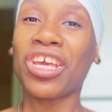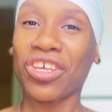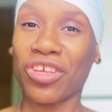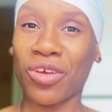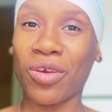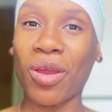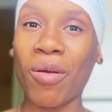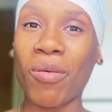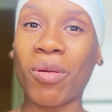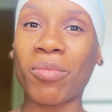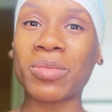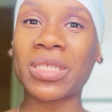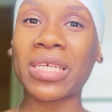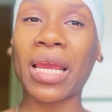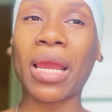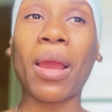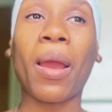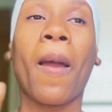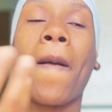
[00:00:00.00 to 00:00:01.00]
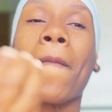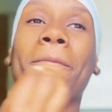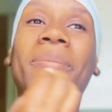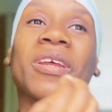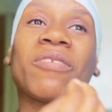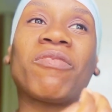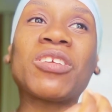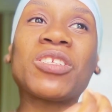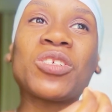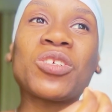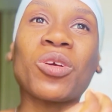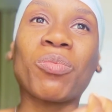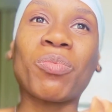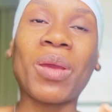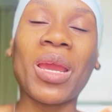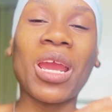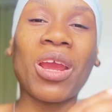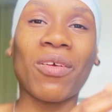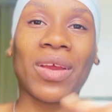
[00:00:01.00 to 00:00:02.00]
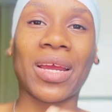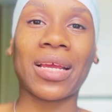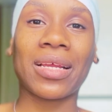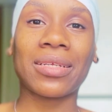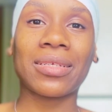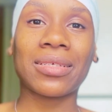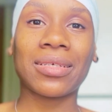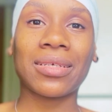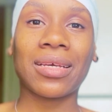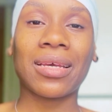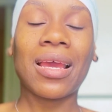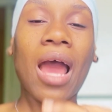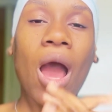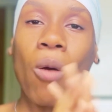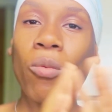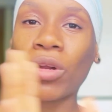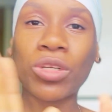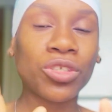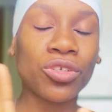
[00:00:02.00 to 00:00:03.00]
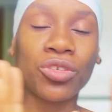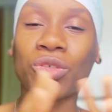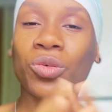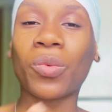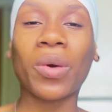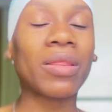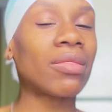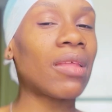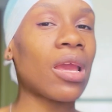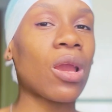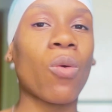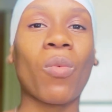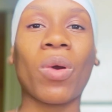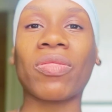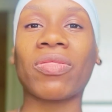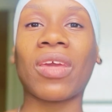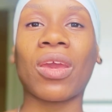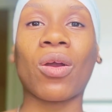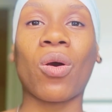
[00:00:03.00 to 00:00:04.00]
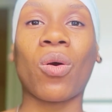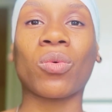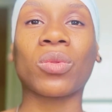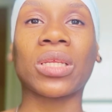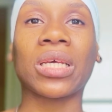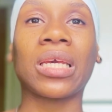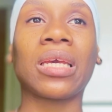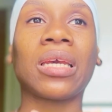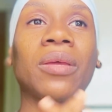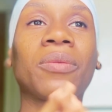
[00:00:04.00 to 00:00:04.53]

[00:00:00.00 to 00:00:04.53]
You get what I'm saying? But if it's your parent, I want you to do one thing and one thing only.